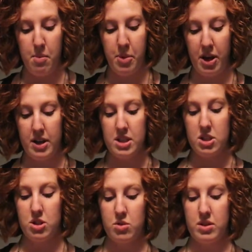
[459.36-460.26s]

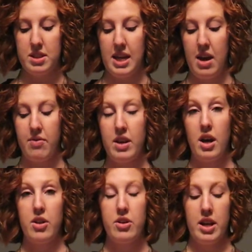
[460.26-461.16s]
Parents, school staff, and
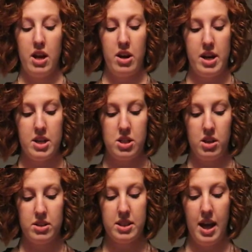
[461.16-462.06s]
other caring
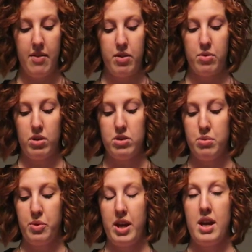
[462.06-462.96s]
adults have a role to
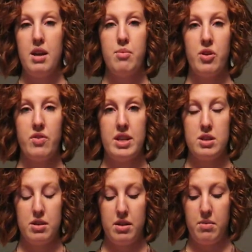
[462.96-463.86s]
play in
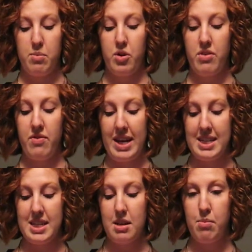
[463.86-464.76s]

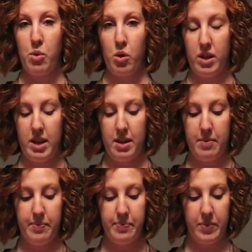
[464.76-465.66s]
preventing
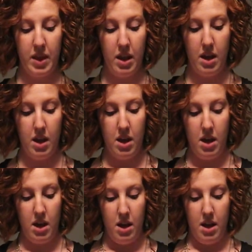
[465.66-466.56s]
bullying.
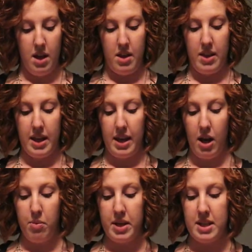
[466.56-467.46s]
They can
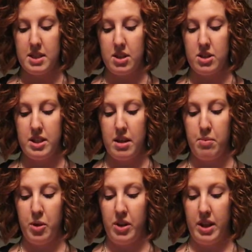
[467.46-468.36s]
help kids
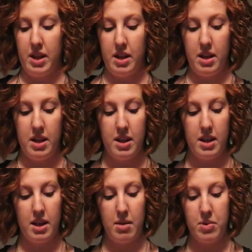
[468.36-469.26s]
understand bullying,
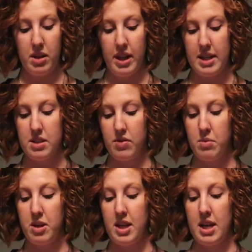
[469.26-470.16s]
keep the lines of
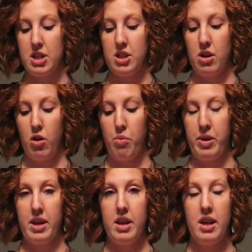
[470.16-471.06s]
communication
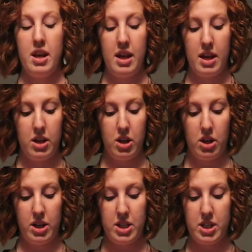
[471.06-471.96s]
open, and
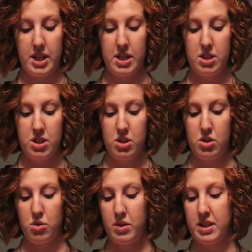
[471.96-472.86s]
encourage kids to
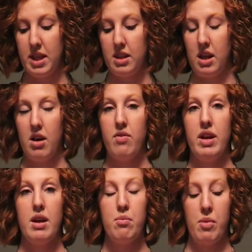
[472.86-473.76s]
do what they love
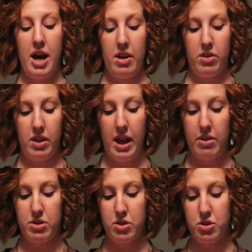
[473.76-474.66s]
and model
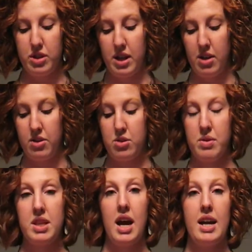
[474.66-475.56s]
how to treat others
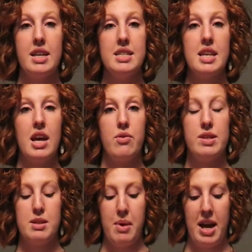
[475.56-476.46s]
with kindness and
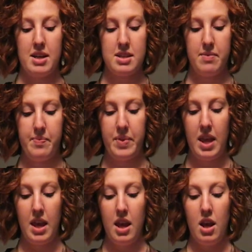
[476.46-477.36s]
respect.
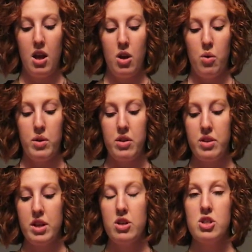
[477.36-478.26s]
When you
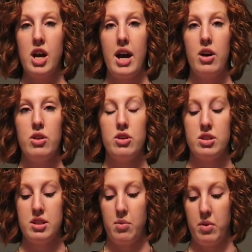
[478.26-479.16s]
think your child or
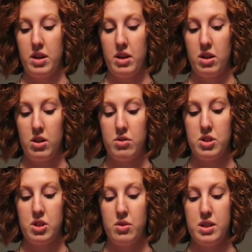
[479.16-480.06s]
someone
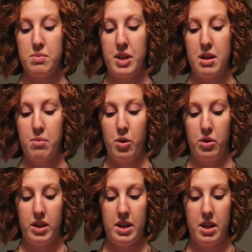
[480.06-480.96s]
close to you is being
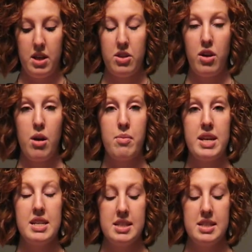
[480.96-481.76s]
bullied, there are many